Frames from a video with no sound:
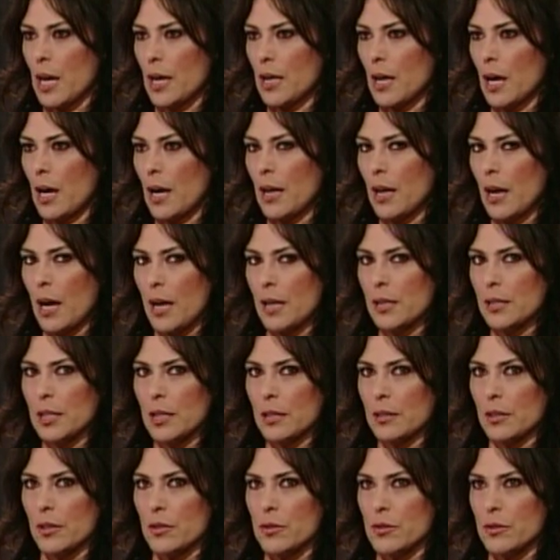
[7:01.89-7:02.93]
I
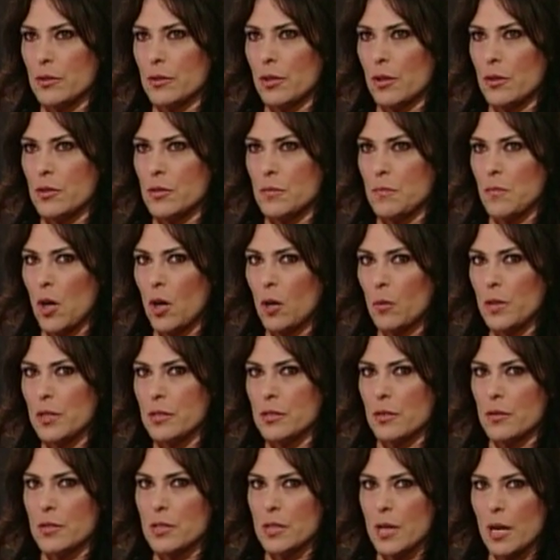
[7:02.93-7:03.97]
think those
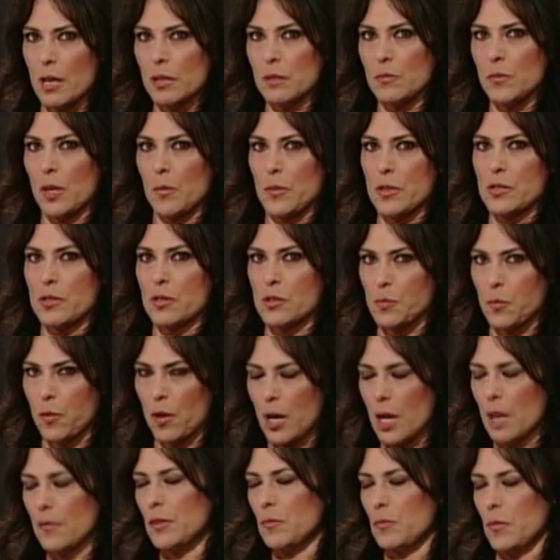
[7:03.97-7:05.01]
moments, those silent moments, those
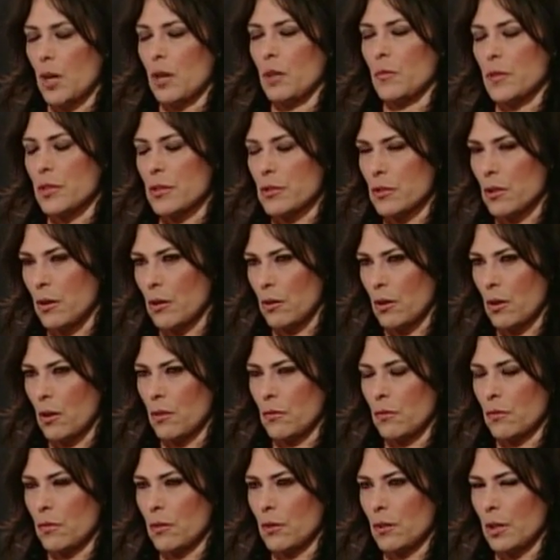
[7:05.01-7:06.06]
private moments
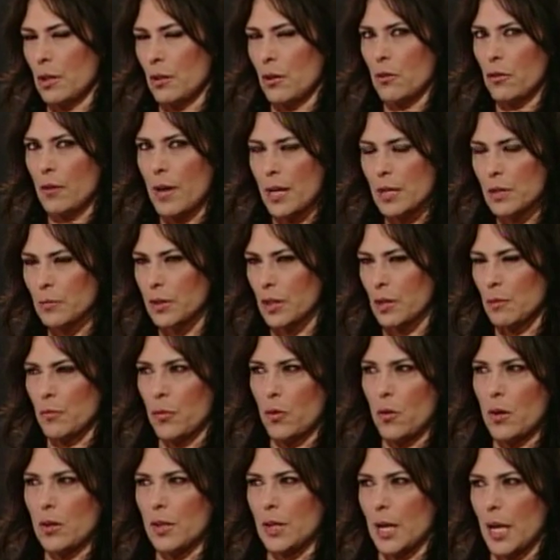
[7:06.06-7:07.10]
are incredibly
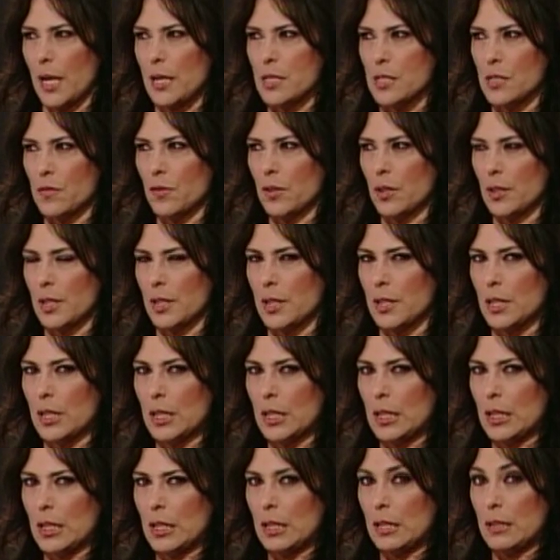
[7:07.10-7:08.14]
important. I just feel that
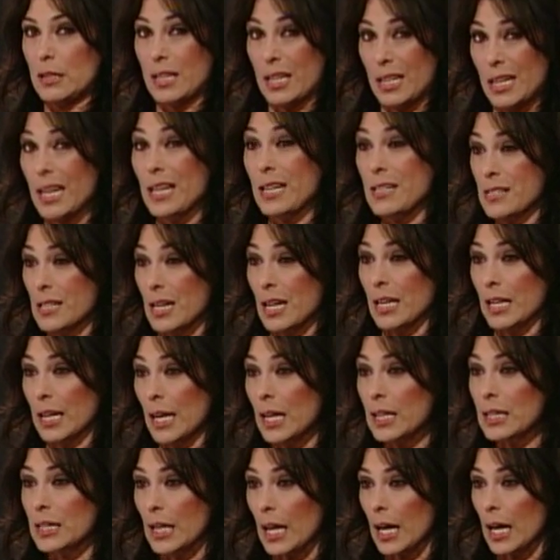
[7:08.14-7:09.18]
the Canadians kind of
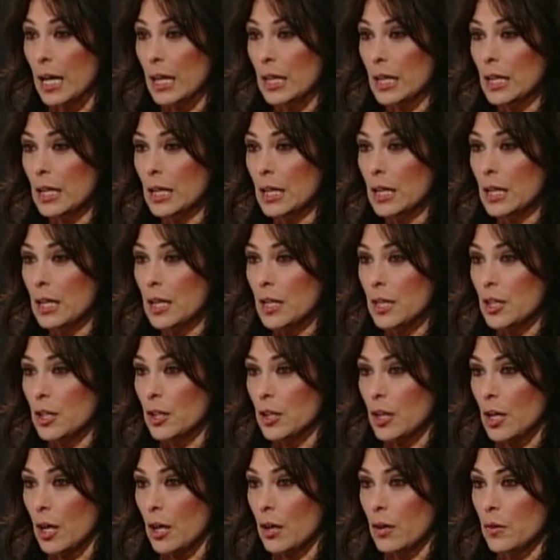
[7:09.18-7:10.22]
get that,
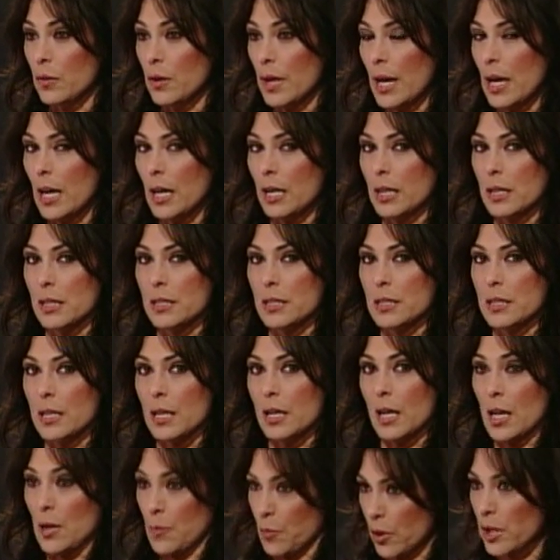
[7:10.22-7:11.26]
you know, and
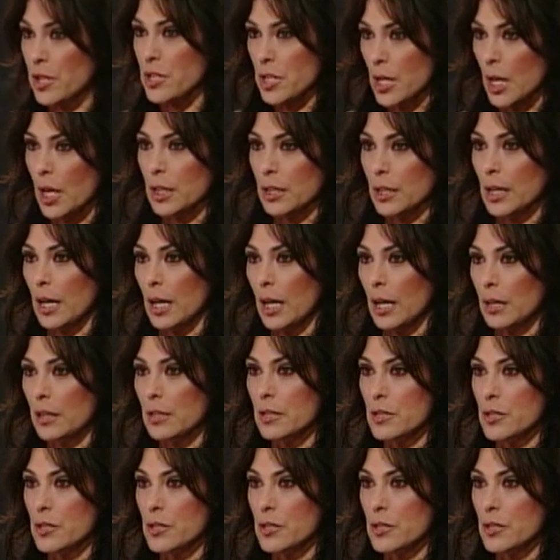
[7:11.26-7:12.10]
I appreciate that.